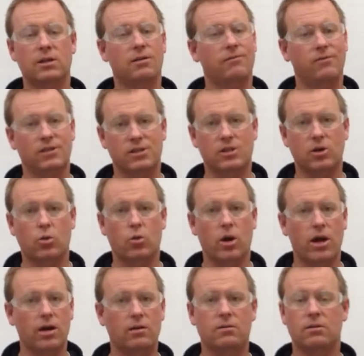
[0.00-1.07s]
it. If it's still
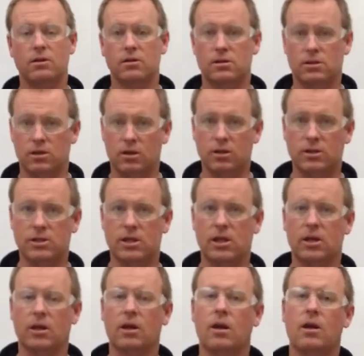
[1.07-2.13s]
red, it's still
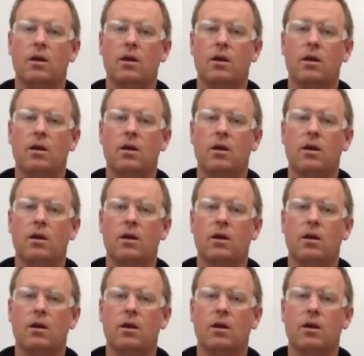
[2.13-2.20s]
acidic.